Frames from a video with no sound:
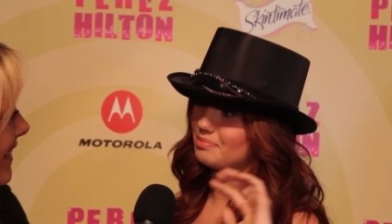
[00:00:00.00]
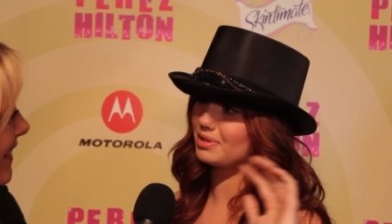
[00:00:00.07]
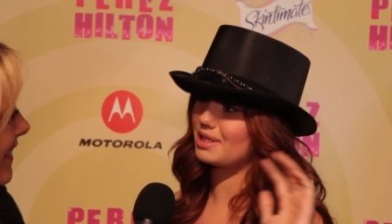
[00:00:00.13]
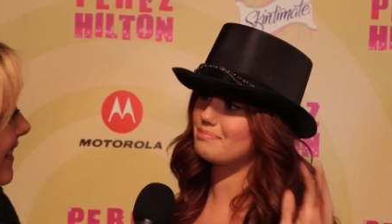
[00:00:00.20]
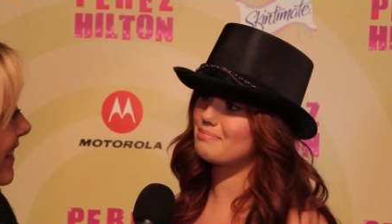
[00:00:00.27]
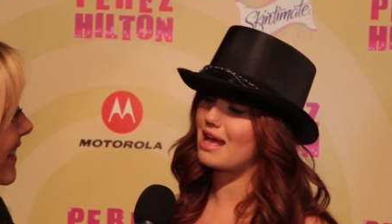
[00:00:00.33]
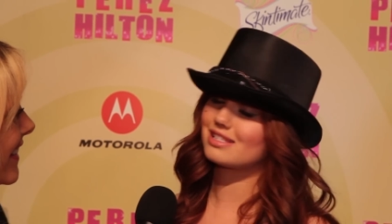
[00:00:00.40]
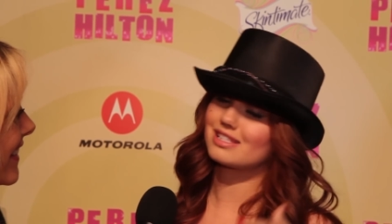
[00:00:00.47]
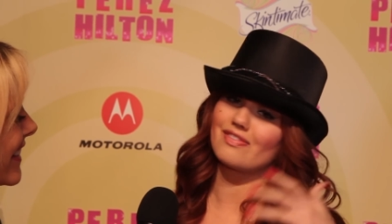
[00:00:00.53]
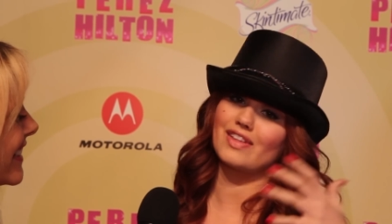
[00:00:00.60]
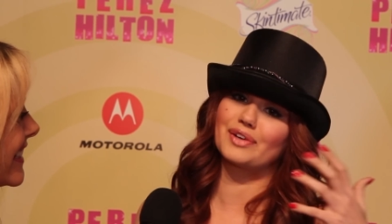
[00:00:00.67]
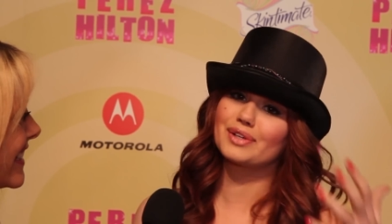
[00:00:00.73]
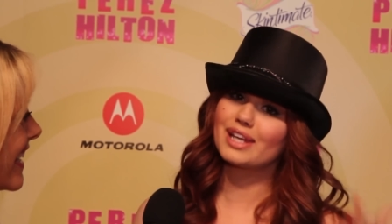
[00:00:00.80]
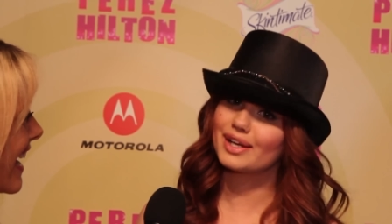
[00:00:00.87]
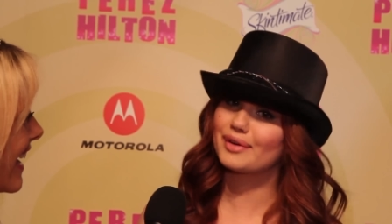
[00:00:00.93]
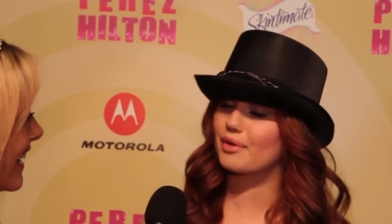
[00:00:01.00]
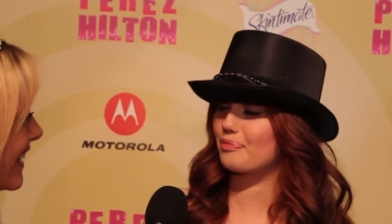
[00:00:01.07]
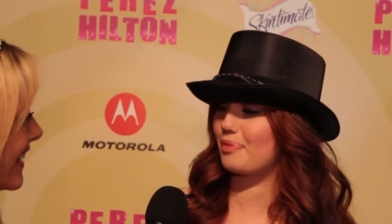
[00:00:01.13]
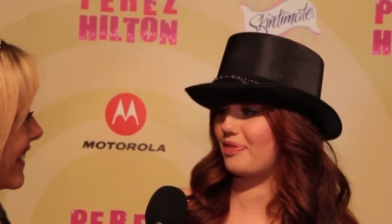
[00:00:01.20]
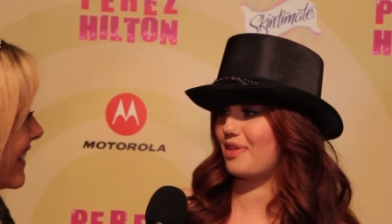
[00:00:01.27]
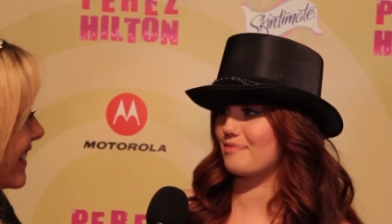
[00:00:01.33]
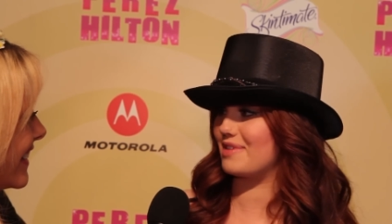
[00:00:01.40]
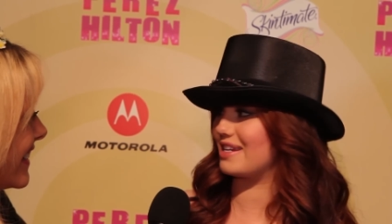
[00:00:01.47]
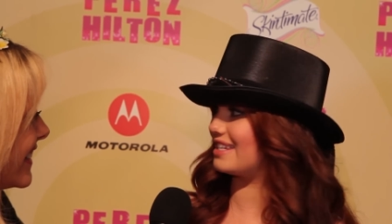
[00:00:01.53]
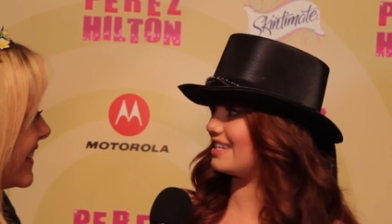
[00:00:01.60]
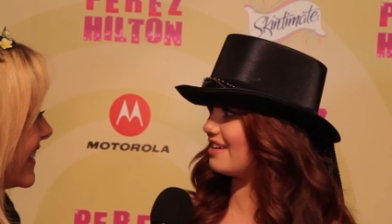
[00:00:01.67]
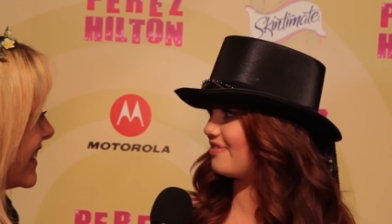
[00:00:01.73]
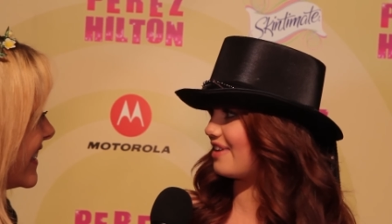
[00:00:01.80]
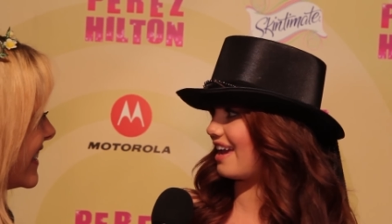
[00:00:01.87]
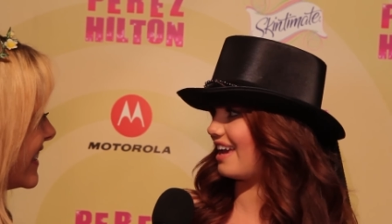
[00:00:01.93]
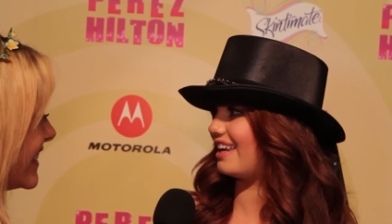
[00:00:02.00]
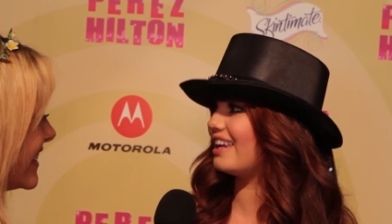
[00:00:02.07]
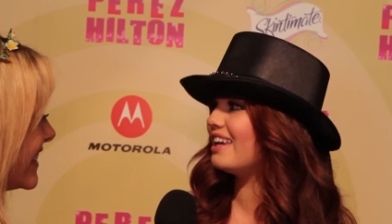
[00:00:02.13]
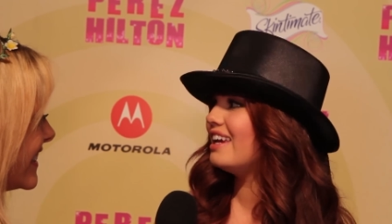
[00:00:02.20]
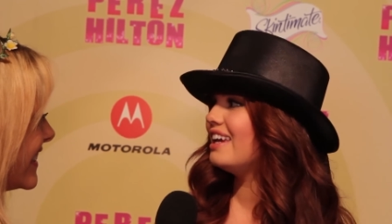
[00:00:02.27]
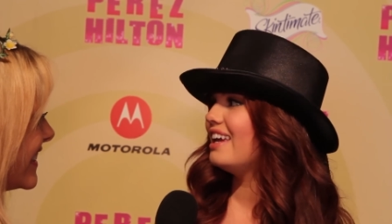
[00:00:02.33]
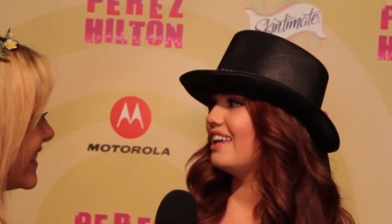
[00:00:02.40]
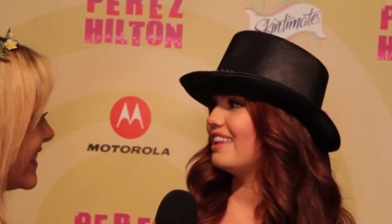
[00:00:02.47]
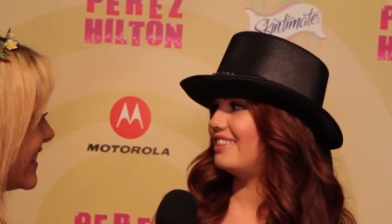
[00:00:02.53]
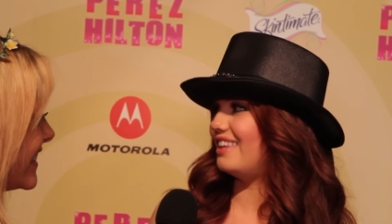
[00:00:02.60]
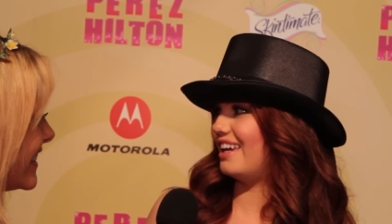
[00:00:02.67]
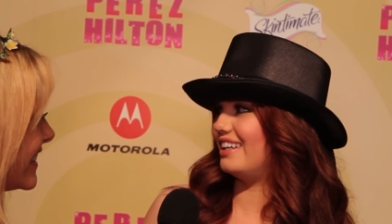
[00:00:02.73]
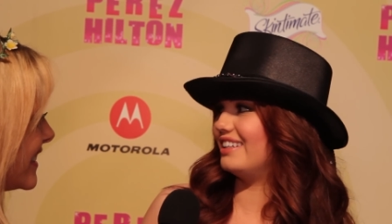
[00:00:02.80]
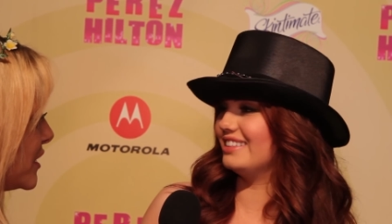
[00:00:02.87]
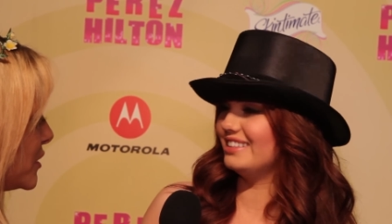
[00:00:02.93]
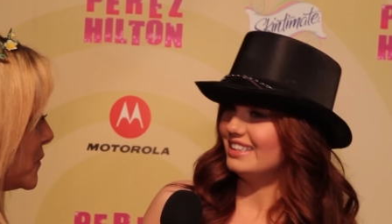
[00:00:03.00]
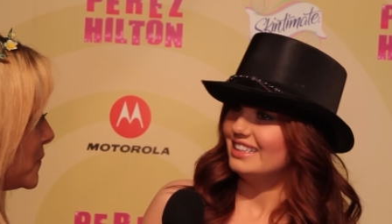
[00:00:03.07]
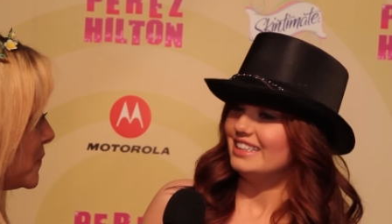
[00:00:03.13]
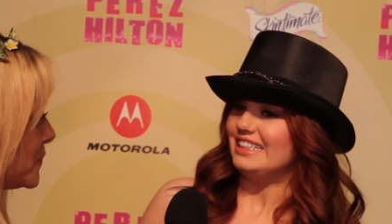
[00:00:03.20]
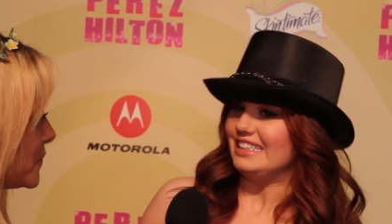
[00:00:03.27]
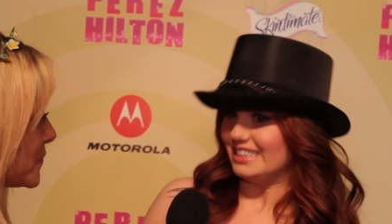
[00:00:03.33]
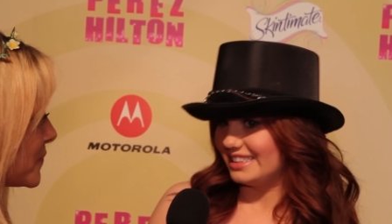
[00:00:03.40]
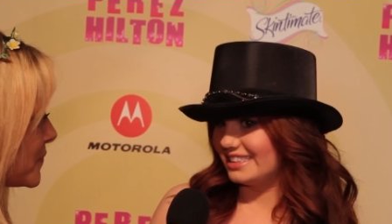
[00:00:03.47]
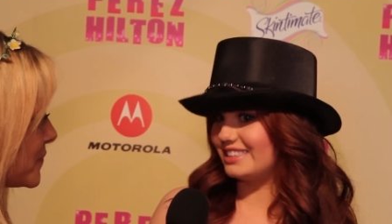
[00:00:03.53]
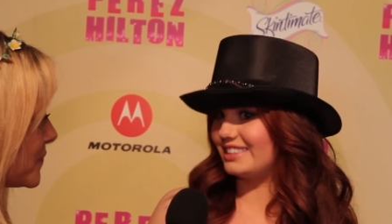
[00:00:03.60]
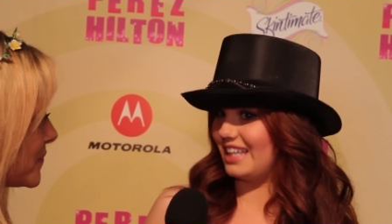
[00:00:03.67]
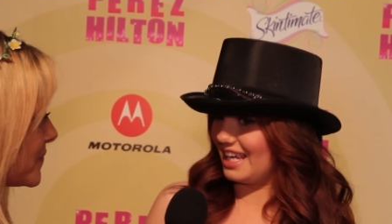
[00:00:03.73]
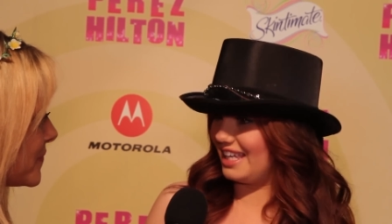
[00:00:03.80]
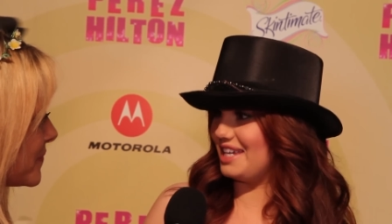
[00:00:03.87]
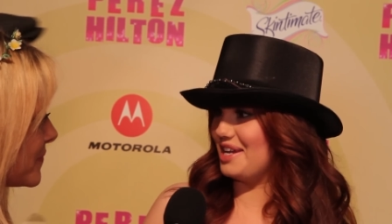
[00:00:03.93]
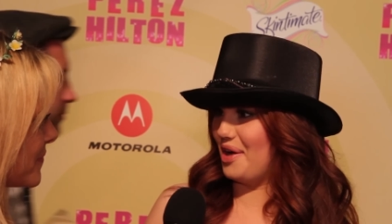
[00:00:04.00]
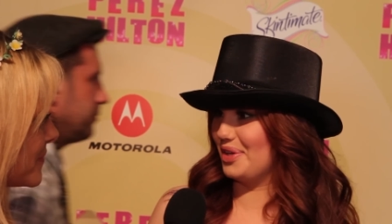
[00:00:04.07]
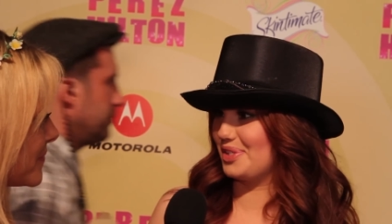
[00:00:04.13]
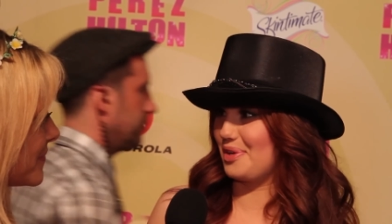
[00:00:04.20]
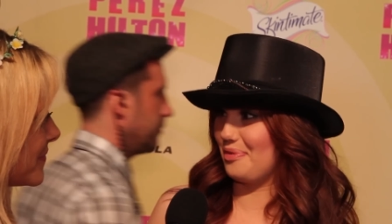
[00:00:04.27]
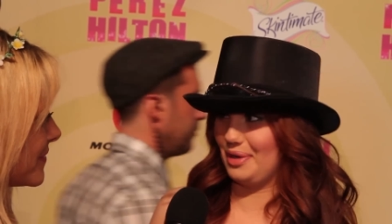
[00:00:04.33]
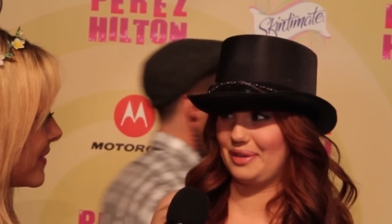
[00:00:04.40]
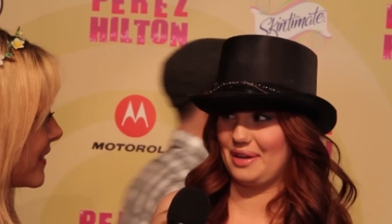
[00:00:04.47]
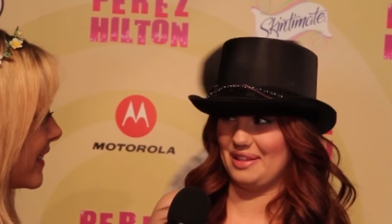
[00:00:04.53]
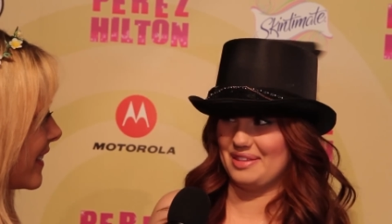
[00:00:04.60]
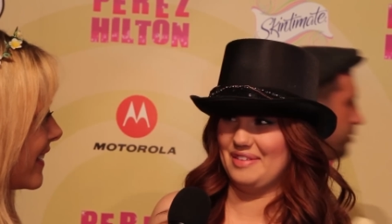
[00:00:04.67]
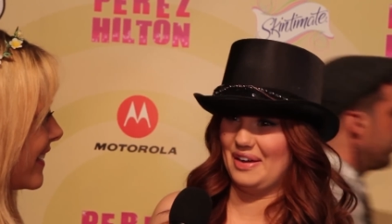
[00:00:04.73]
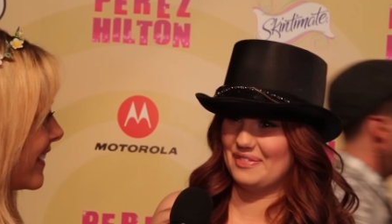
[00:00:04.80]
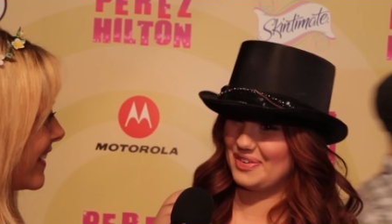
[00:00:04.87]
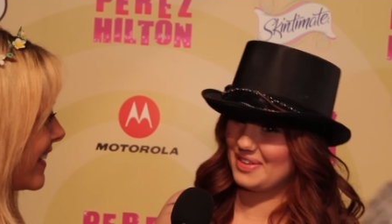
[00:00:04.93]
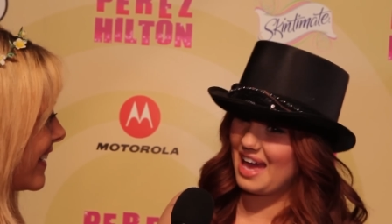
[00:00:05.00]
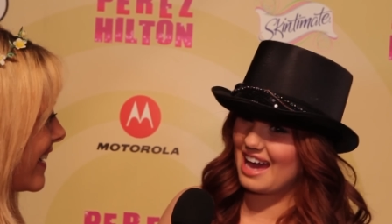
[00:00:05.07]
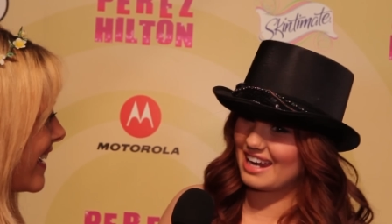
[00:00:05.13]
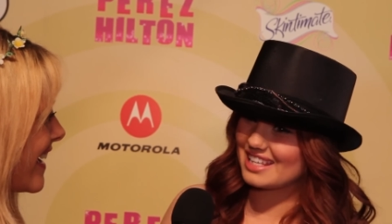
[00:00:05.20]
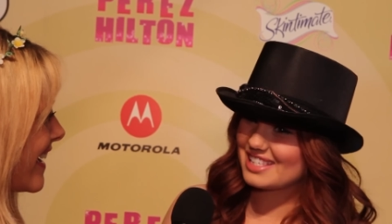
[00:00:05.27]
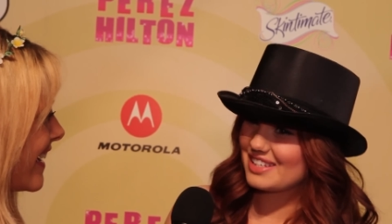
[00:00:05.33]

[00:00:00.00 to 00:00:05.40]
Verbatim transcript: a complete mess and they don't care with what they've been given, then that he also will call them out for that.